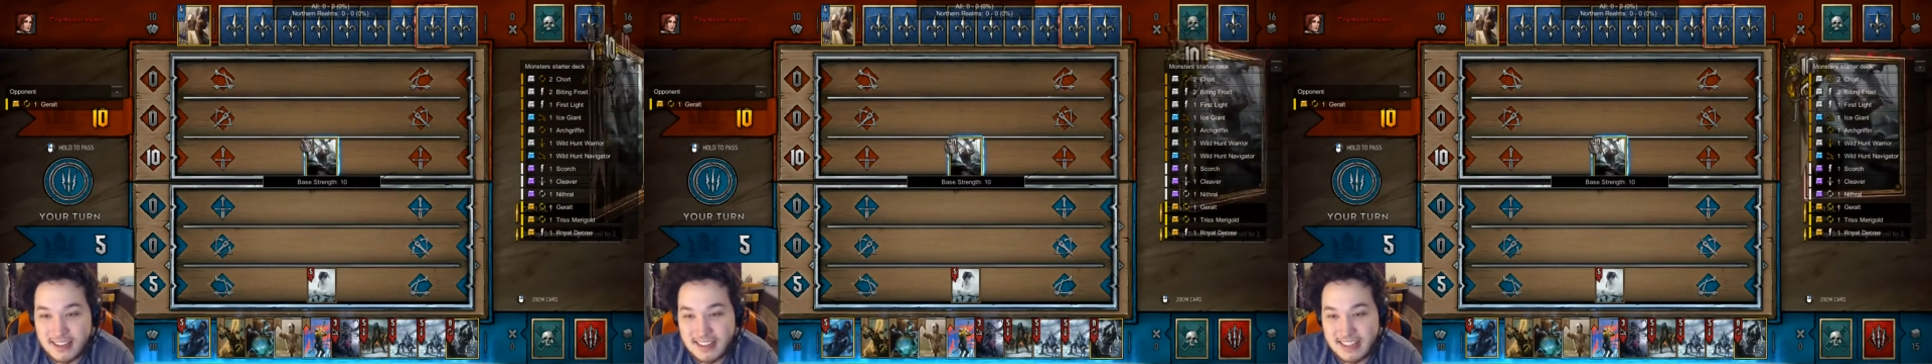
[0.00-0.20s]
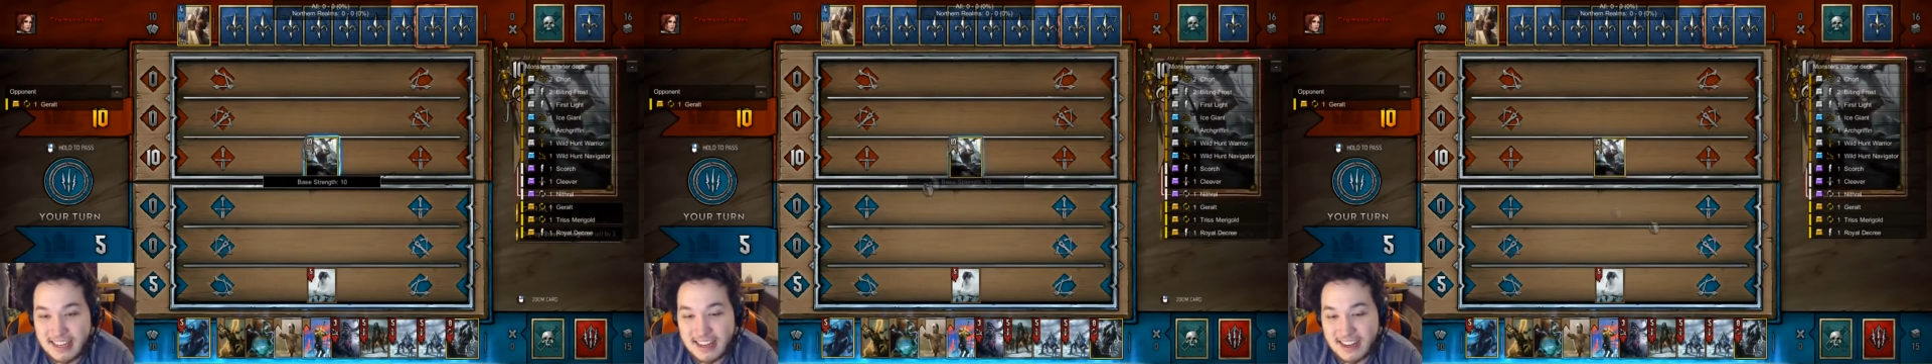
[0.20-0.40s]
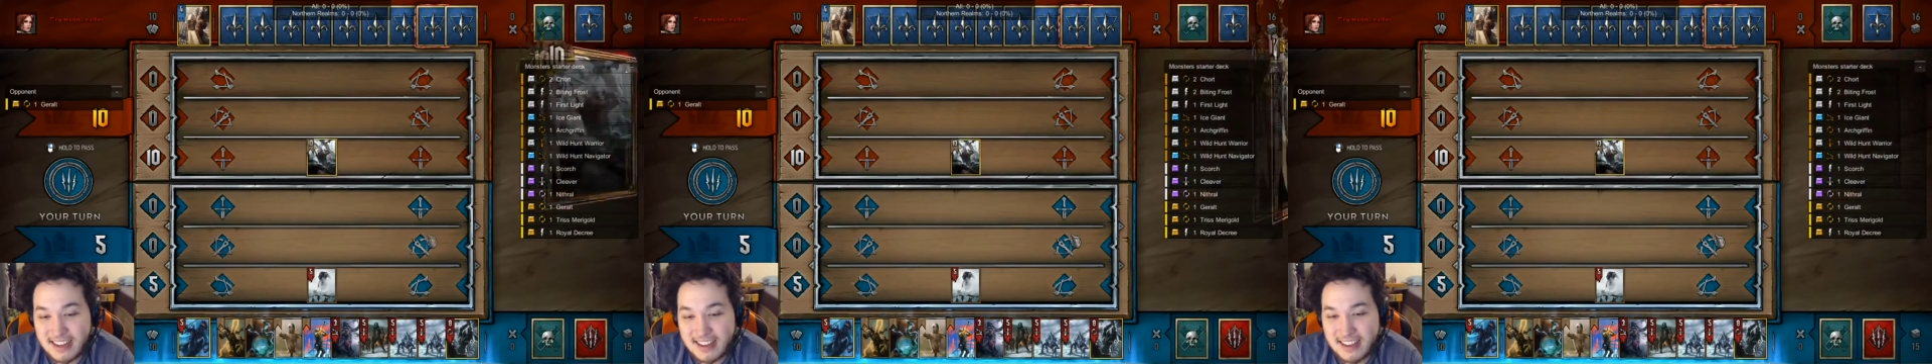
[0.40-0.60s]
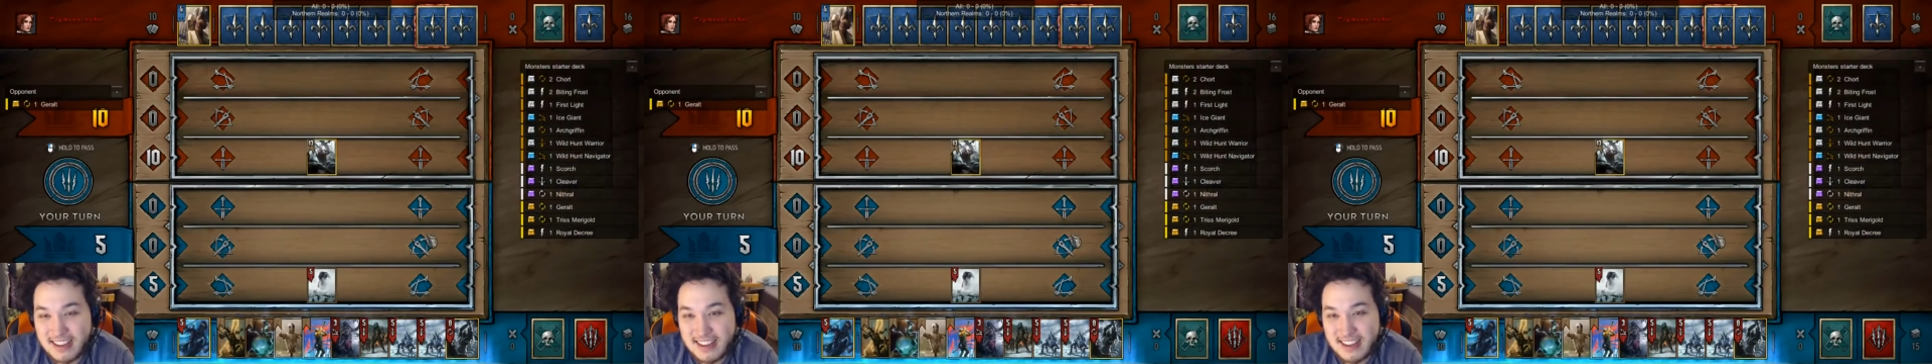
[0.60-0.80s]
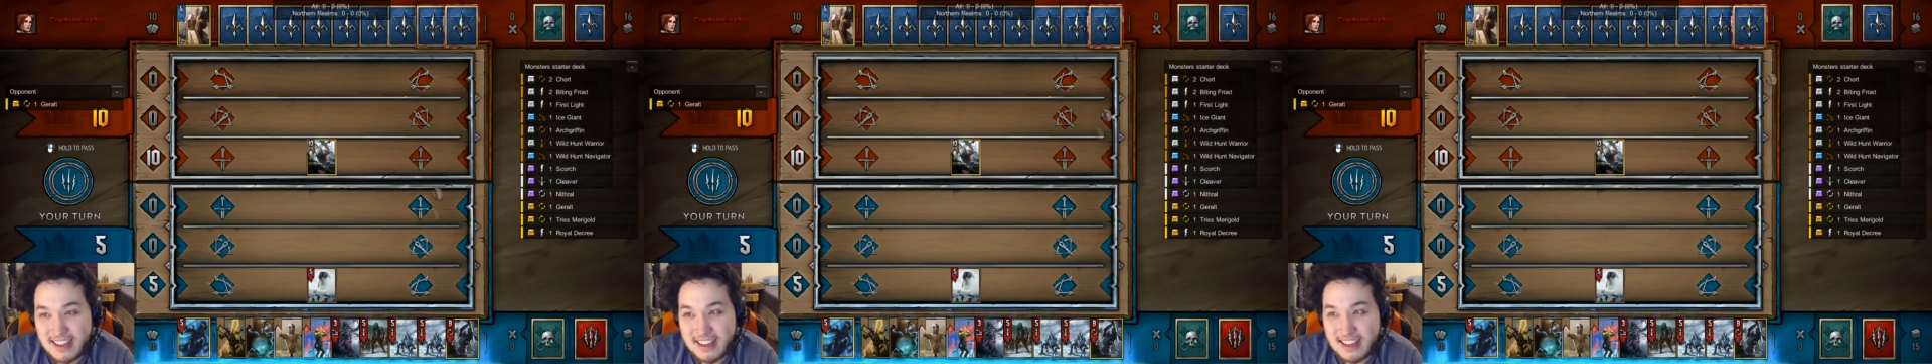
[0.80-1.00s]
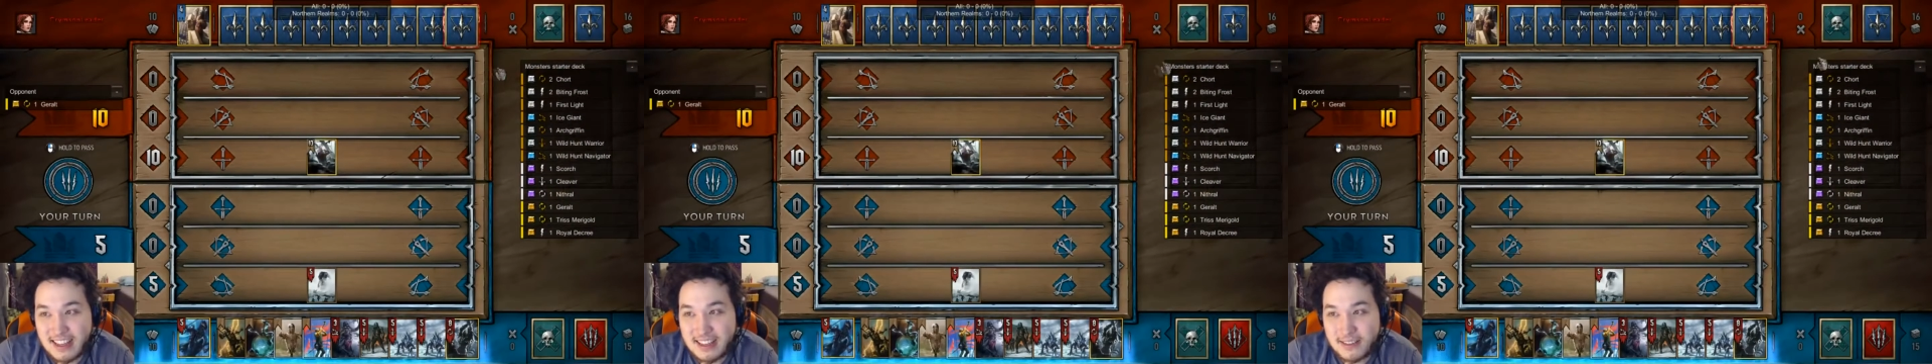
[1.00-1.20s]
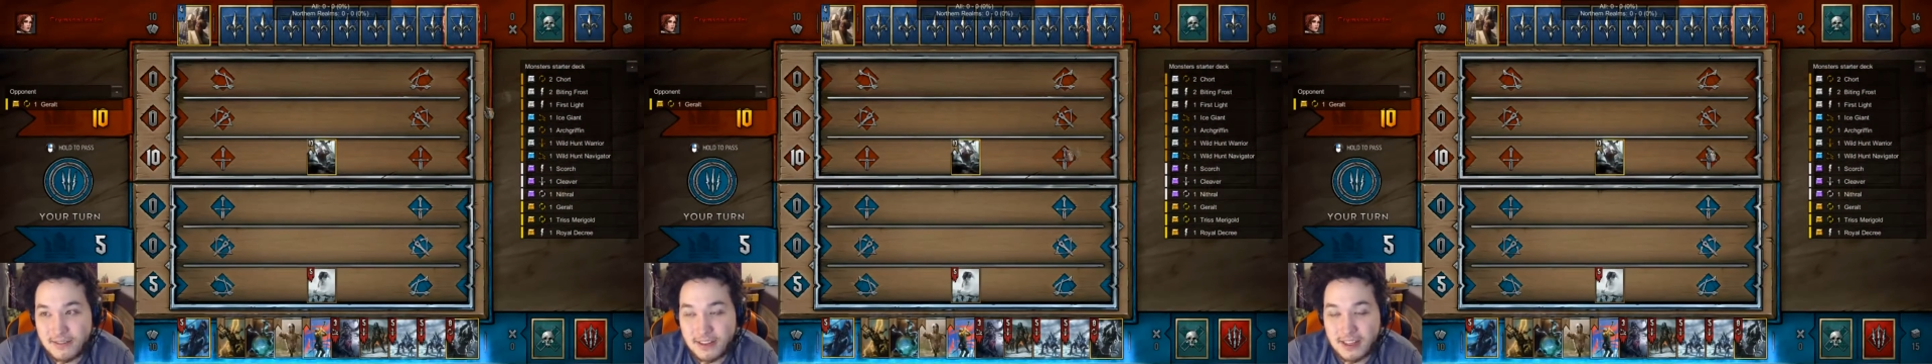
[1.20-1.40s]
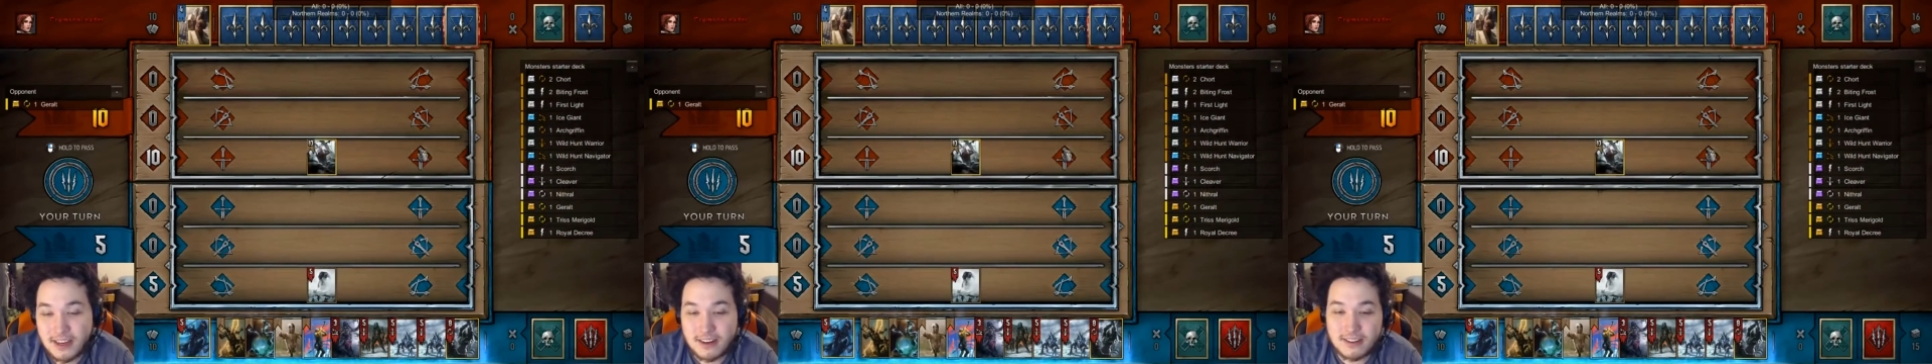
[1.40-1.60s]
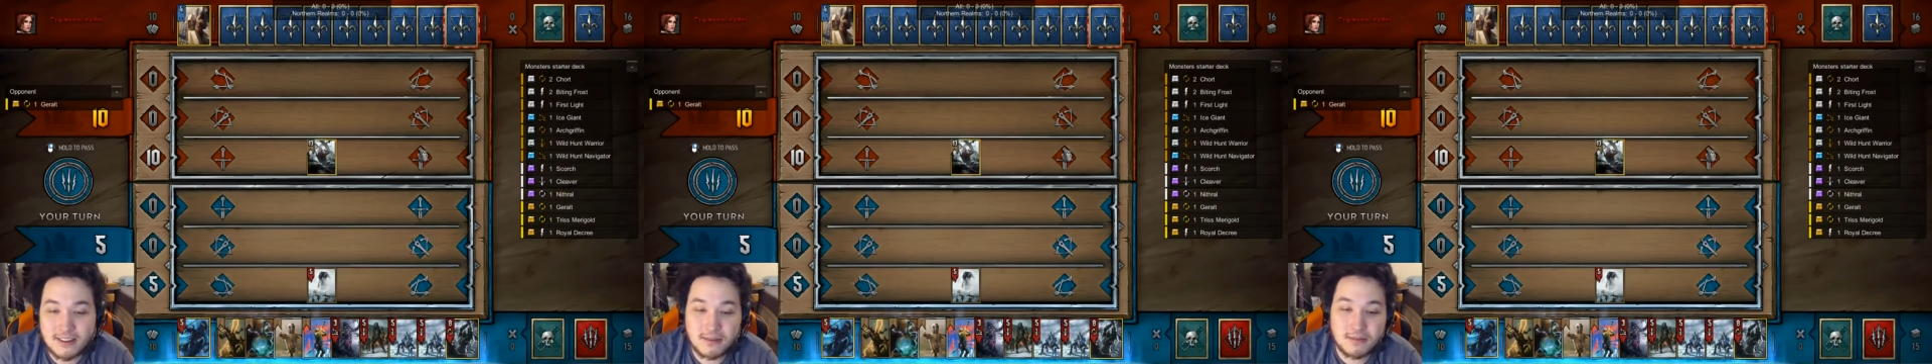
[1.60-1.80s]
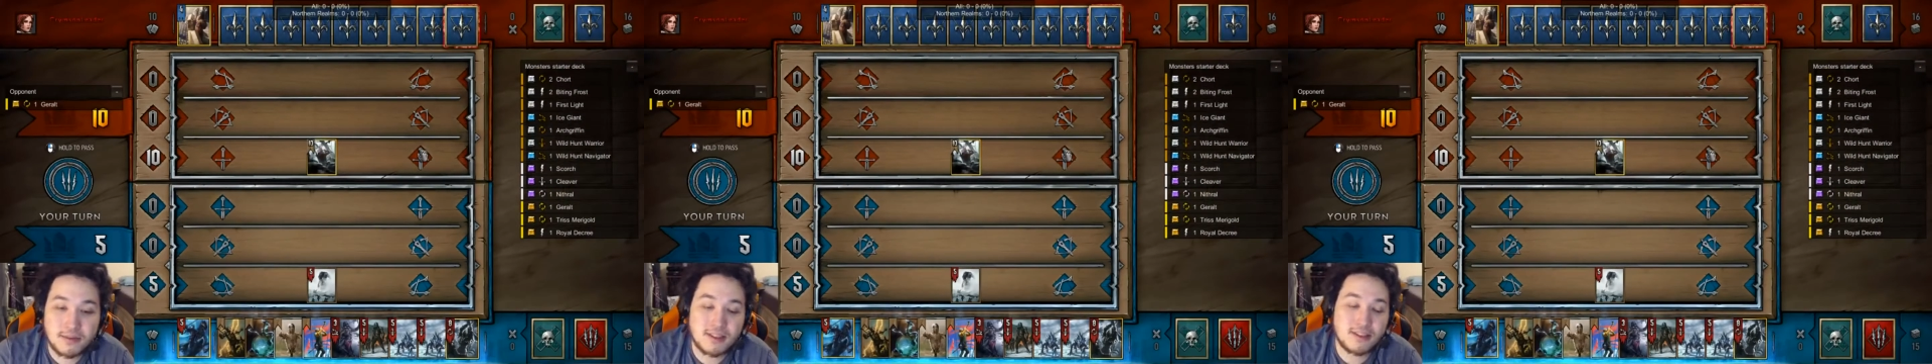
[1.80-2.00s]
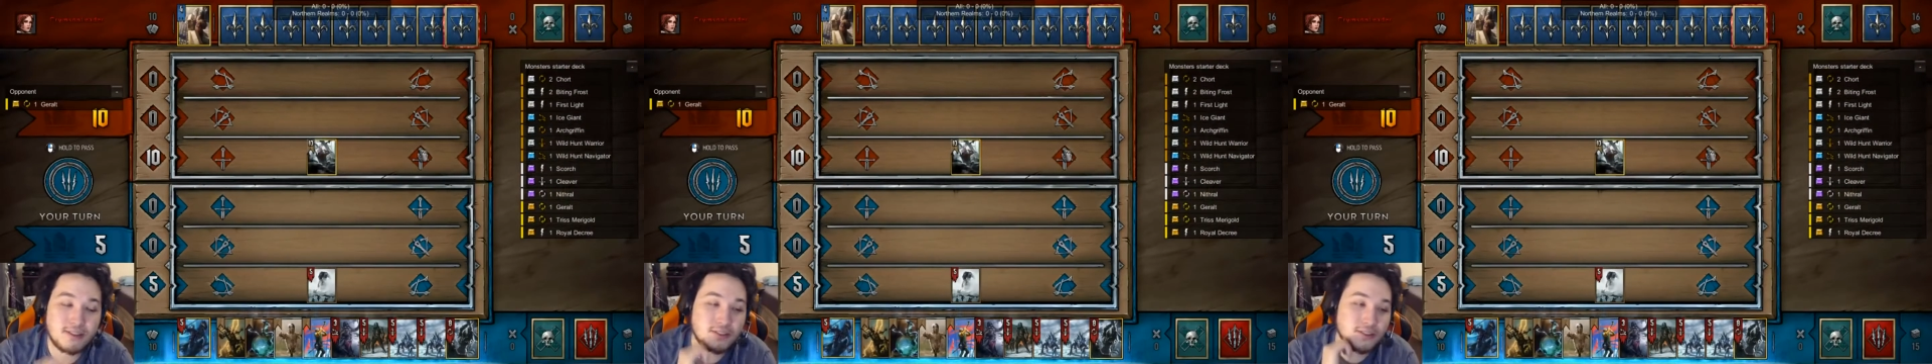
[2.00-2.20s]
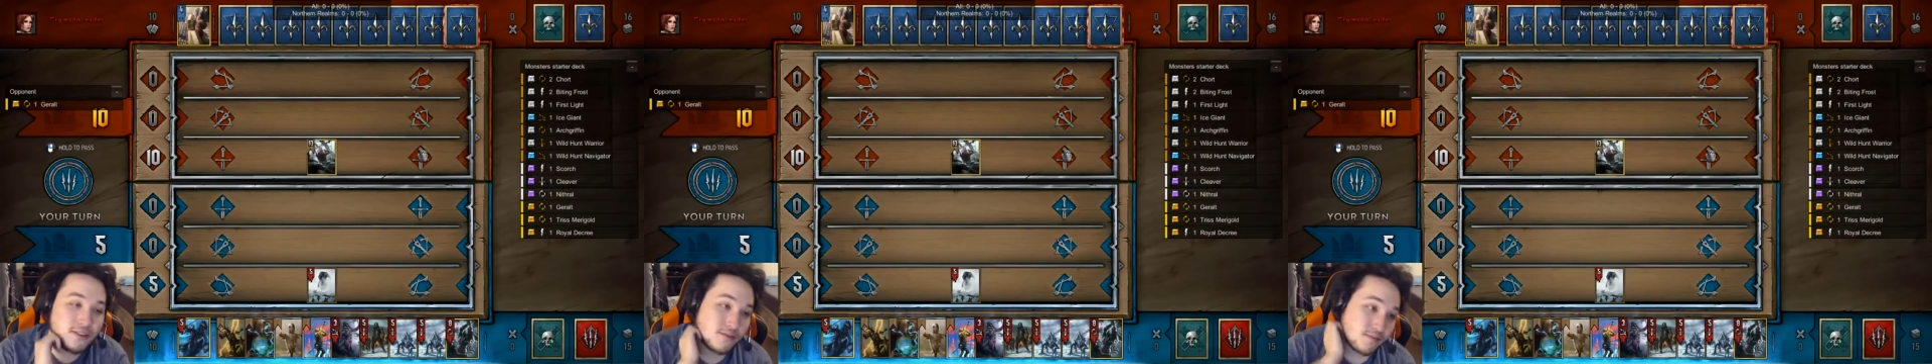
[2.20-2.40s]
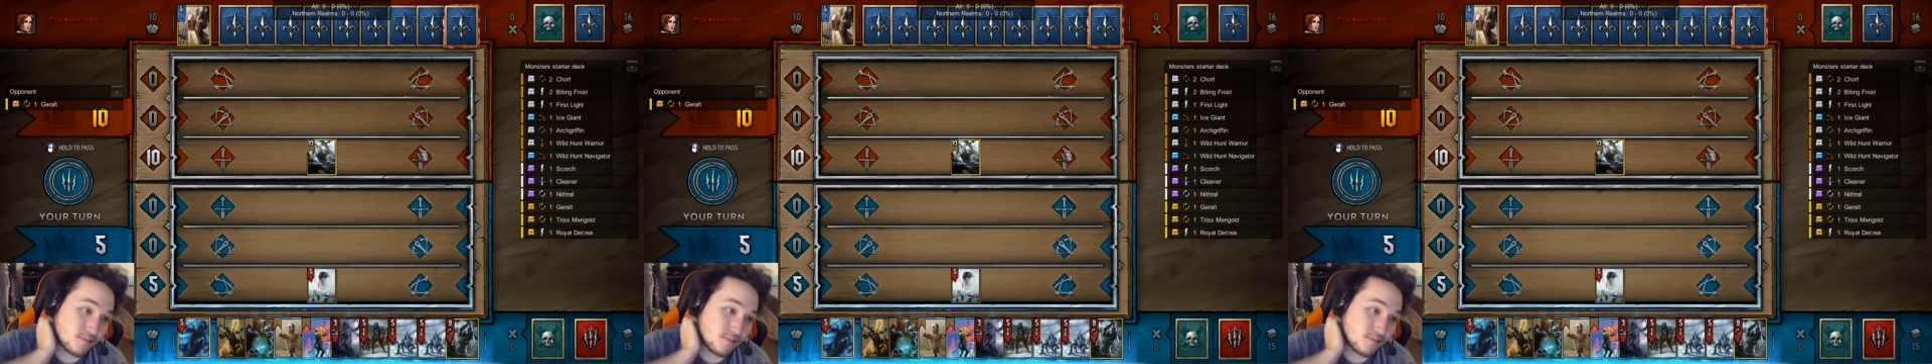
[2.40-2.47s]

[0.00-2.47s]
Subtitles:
That really hurts our potential.